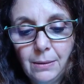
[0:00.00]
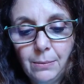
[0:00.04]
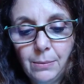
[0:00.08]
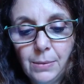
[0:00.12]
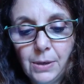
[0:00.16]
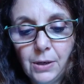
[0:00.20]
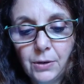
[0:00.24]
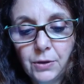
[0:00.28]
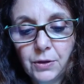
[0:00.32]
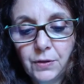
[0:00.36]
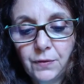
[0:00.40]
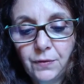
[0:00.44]

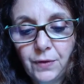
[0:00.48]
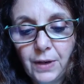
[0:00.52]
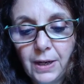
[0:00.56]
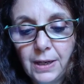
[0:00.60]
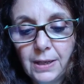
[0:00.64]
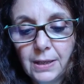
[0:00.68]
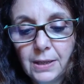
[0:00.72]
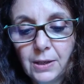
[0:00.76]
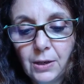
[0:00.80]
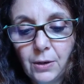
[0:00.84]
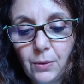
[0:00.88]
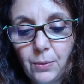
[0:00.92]
Blanche
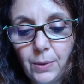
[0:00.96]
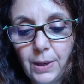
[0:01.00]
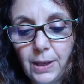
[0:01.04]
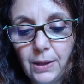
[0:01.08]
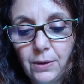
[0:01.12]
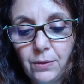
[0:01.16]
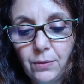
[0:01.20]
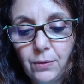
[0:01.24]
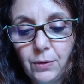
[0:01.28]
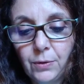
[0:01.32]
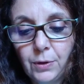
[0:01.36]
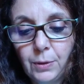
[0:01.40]
fights her way
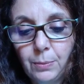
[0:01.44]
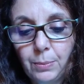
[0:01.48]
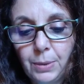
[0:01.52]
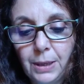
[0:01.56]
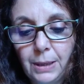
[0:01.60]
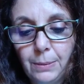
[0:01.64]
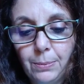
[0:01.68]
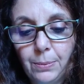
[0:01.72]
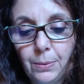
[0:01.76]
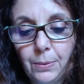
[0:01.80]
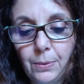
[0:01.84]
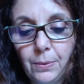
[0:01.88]
through the
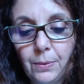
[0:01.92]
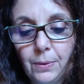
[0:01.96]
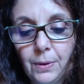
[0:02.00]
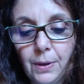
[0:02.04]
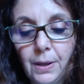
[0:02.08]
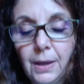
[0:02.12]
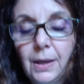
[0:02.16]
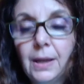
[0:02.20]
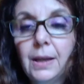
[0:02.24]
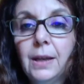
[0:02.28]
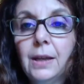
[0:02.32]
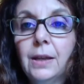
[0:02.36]
people.
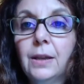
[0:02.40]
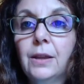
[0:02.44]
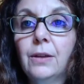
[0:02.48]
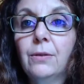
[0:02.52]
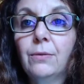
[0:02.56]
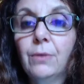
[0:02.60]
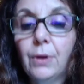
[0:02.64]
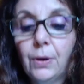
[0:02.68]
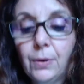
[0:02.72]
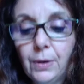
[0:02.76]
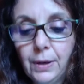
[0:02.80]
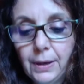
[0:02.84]
The
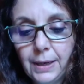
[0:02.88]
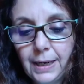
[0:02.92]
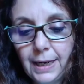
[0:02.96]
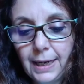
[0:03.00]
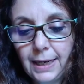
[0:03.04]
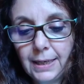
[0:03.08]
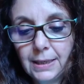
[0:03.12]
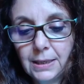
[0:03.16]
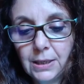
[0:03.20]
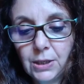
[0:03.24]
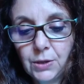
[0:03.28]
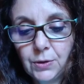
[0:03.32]
roller
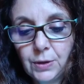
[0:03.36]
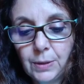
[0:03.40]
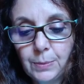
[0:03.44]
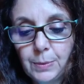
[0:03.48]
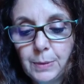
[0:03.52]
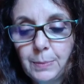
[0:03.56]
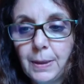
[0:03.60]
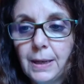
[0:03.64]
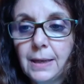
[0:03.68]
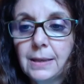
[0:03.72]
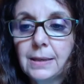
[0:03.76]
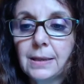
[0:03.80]
case trips
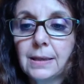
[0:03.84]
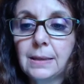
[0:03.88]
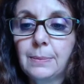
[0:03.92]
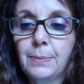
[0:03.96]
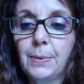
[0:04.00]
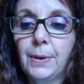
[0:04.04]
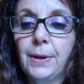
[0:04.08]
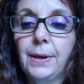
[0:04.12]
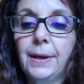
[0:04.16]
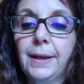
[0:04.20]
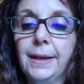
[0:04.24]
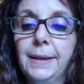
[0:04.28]

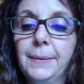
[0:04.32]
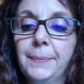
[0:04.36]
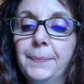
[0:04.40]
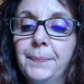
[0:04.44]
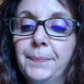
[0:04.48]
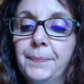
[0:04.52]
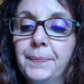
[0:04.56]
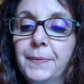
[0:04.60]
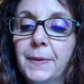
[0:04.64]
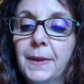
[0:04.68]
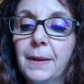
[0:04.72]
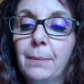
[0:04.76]
passers-by.
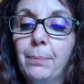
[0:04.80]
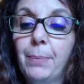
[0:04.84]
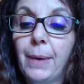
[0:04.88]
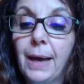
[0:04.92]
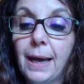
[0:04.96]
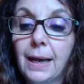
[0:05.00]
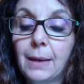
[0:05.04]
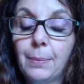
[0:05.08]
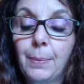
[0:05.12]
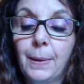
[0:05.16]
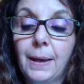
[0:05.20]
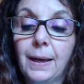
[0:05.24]
The
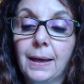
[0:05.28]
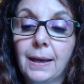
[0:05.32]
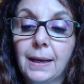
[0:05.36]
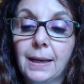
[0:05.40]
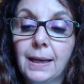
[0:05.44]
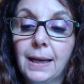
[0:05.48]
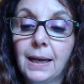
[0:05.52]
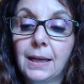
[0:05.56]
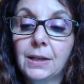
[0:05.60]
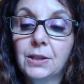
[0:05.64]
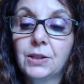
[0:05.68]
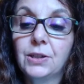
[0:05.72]
backpack
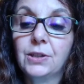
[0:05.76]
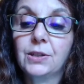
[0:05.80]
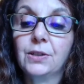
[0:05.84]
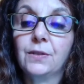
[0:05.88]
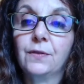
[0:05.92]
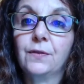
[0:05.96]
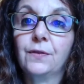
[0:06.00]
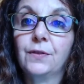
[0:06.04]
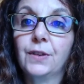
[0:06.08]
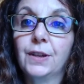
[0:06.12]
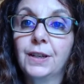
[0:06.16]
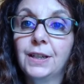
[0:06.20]
catches
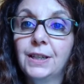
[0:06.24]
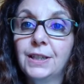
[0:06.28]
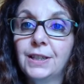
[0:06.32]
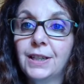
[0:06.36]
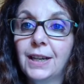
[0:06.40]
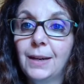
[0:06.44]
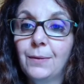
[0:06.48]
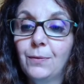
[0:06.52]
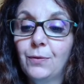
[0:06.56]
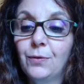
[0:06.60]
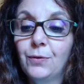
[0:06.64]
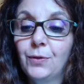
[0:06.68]
on
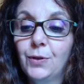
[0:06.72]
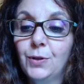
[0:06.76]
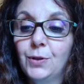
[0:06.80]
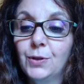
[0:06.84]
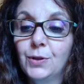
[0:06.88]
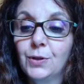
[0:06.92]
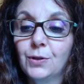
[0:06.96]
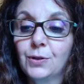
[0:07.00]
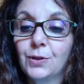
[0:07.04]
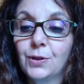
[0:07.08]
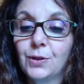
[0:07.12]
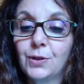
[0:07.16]
funny-shaped
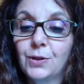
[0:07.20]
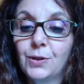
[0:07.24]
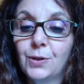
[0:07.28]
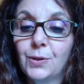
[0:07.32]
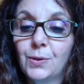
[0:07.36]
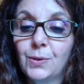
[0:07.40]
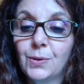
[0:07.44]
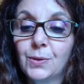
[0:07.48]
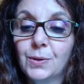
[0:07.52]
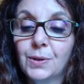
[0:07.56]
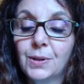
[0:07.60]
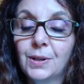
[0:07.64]
fruit on the
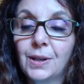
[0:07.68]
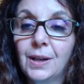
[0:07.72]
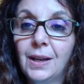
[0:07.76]
stalls.